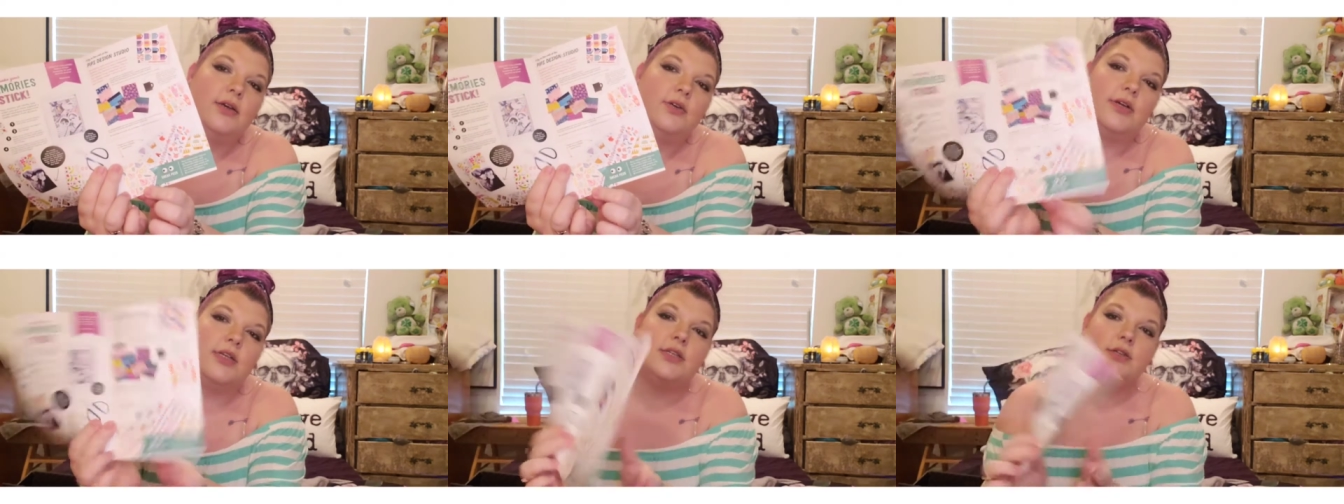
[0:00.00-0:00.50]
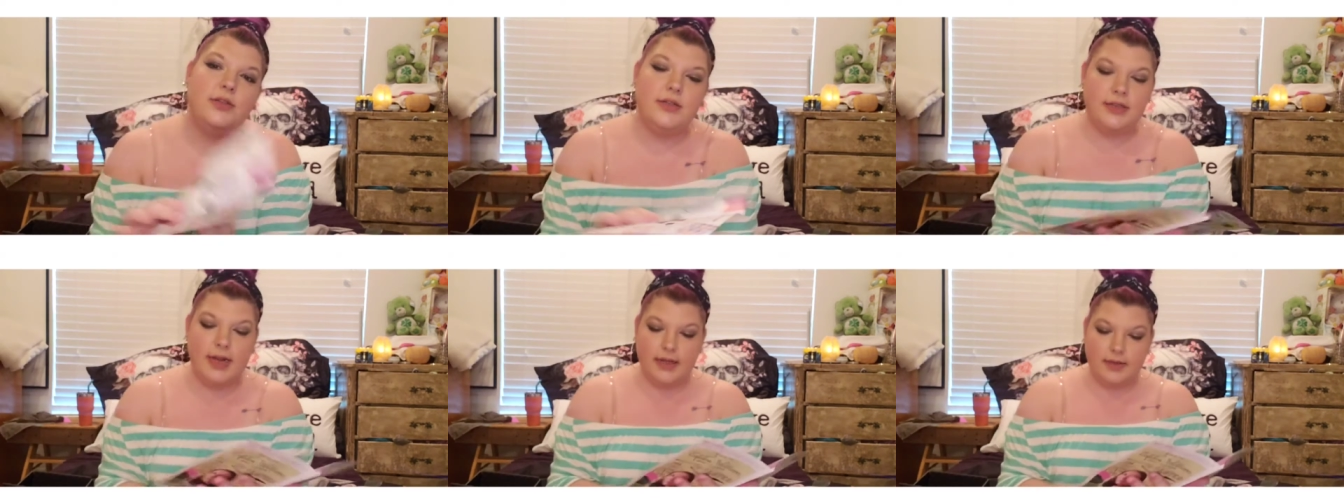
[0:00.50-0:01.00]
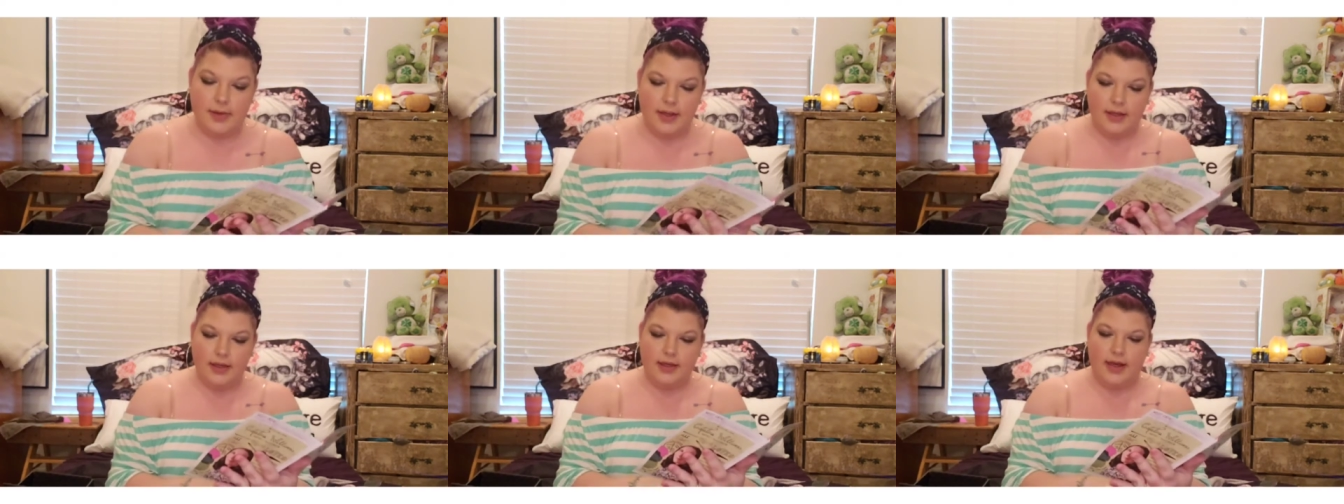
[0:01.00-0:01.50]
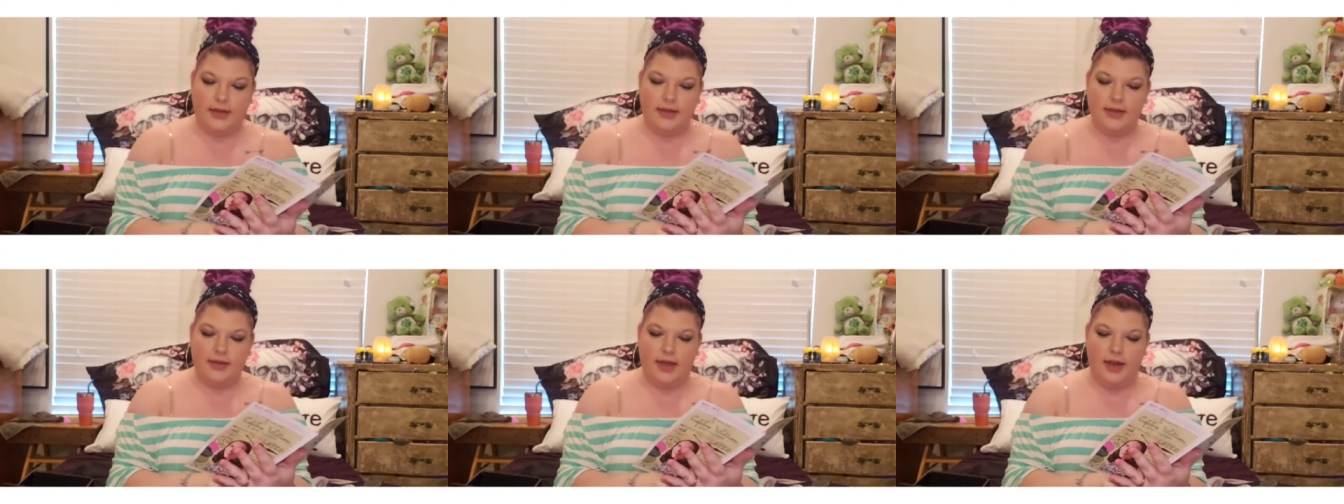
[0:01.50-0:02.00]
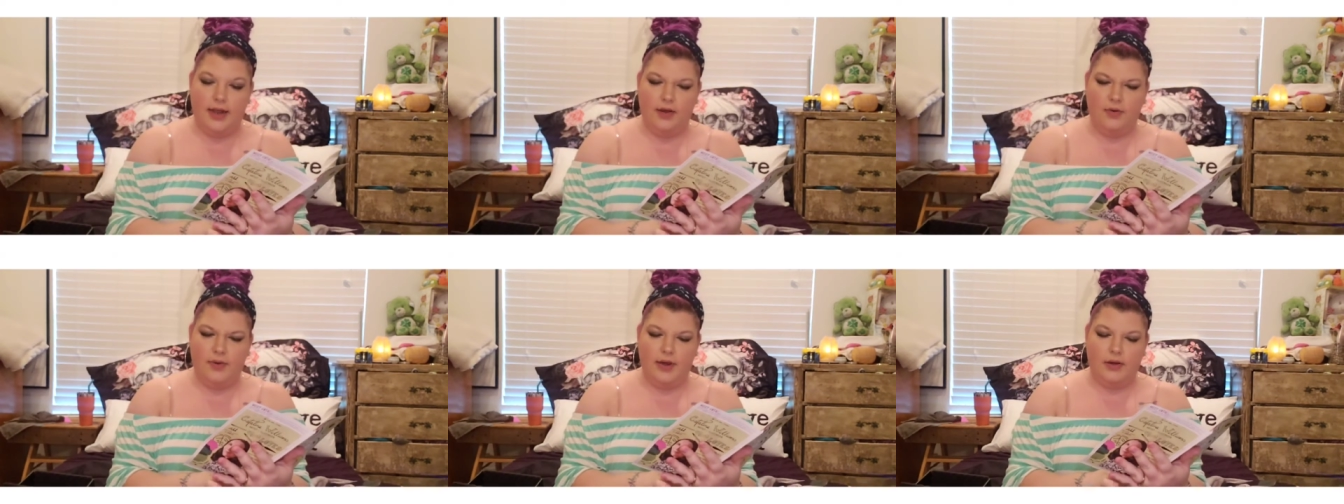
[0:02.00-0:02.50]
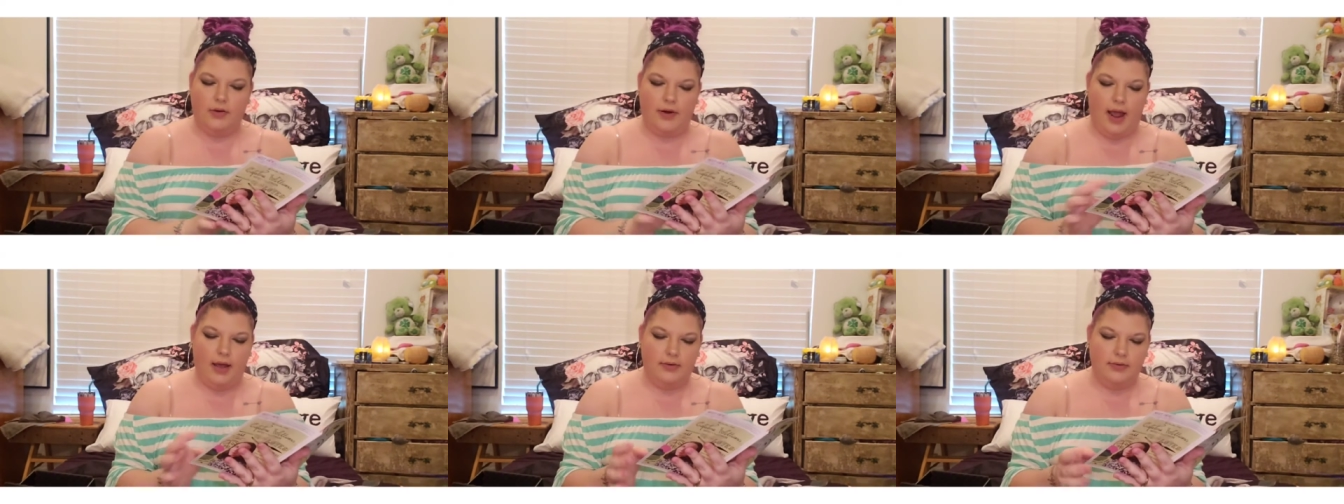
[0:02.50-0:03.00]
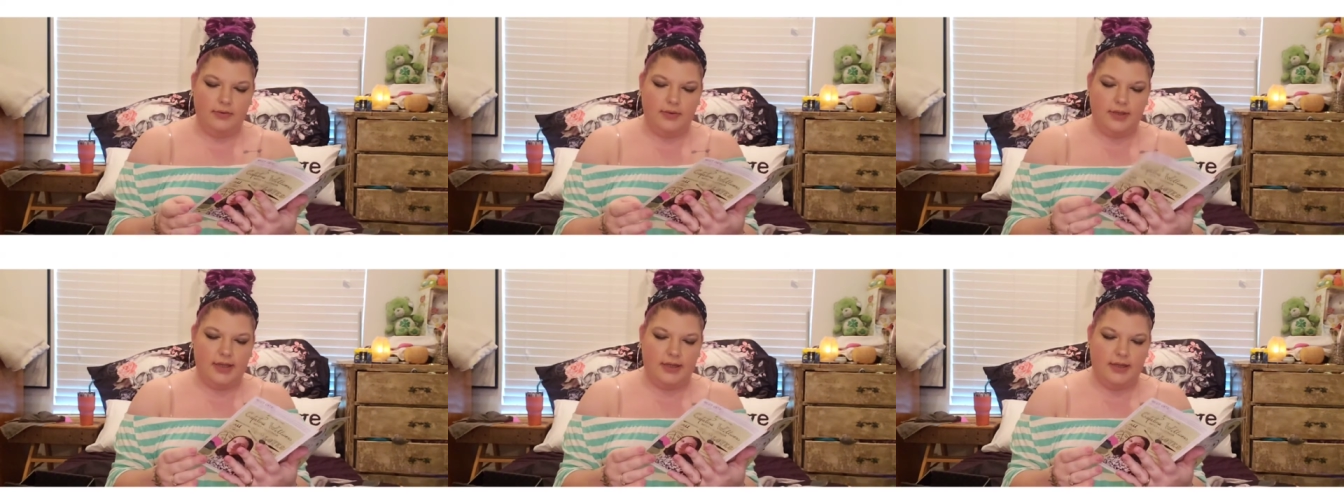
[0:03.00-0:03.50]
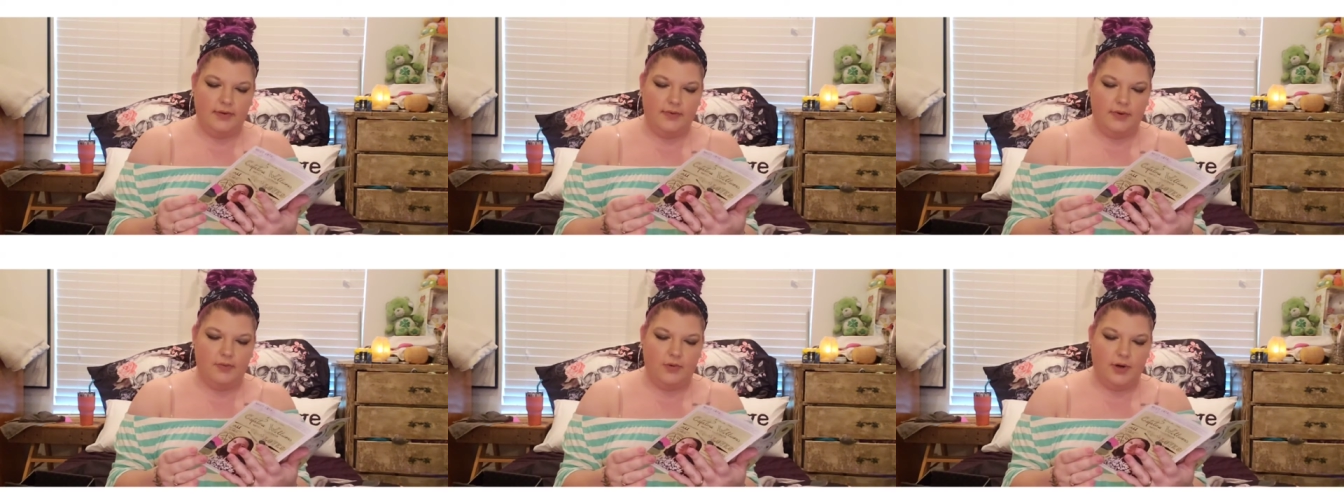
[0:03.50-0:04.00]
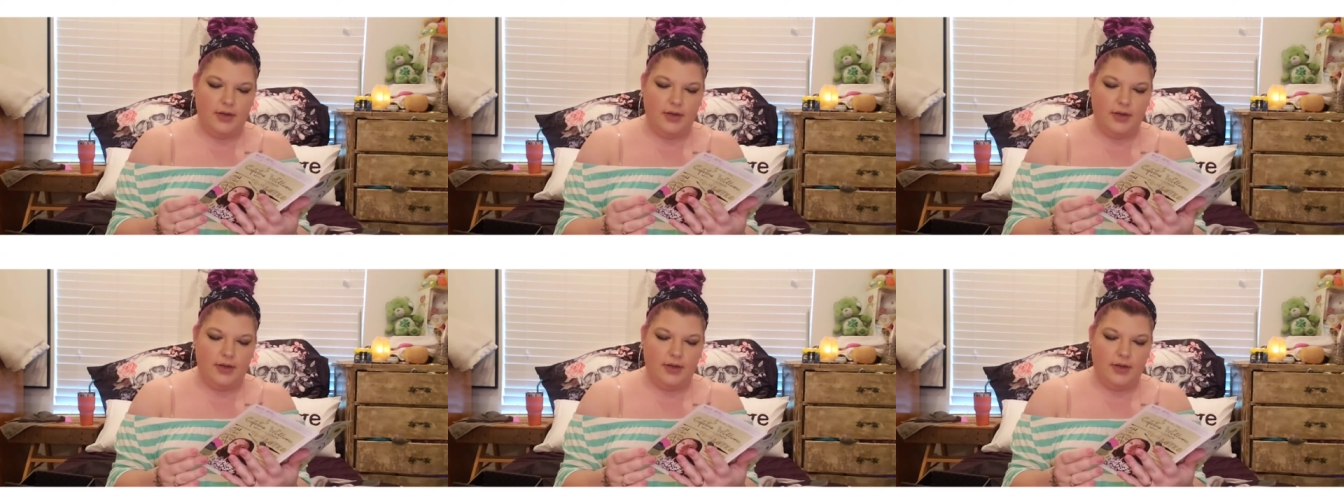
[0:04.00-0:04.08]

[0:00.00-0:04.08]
crystals next month. That's exciting. Ooh, and crowns. That's even more